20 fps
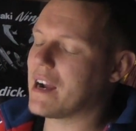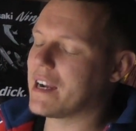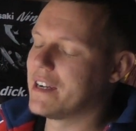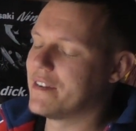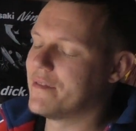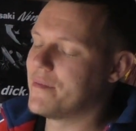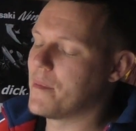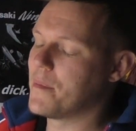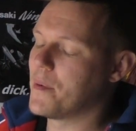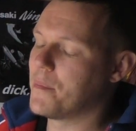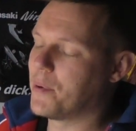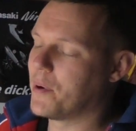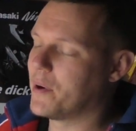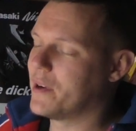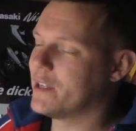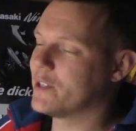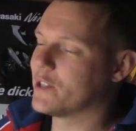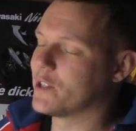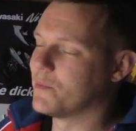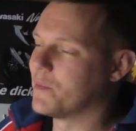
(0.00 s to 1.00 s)
I can remember
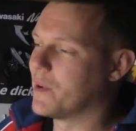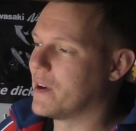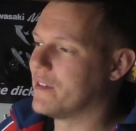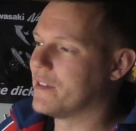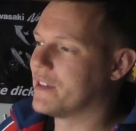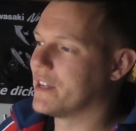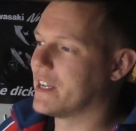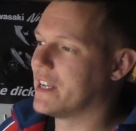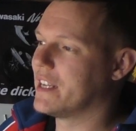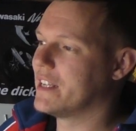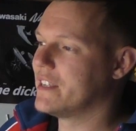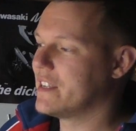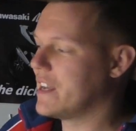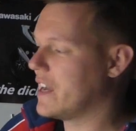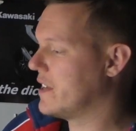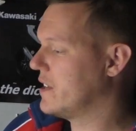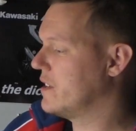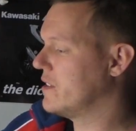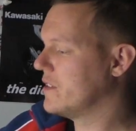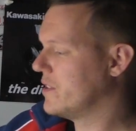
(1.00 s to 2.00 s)
putting it somewhere and thinking,
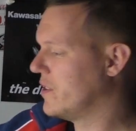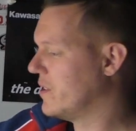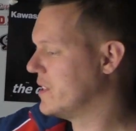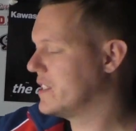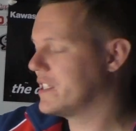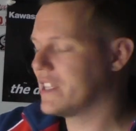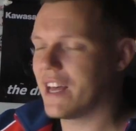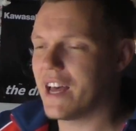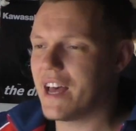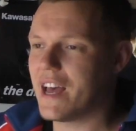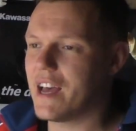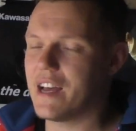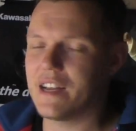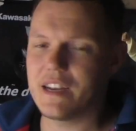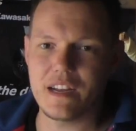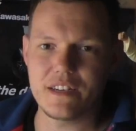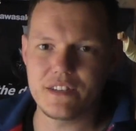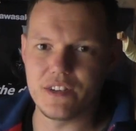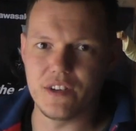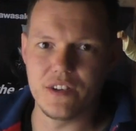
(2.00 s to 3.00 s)
yeah, you'll know it's there,
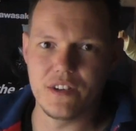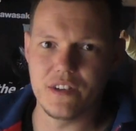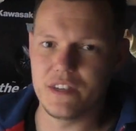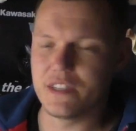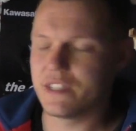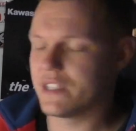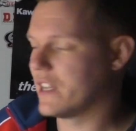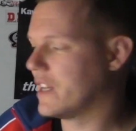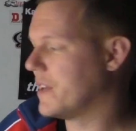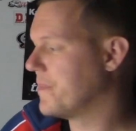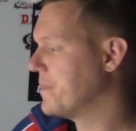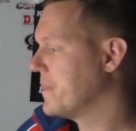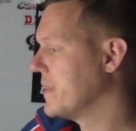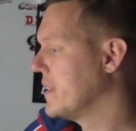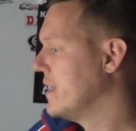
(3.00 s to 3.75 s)
and I don't know it's there.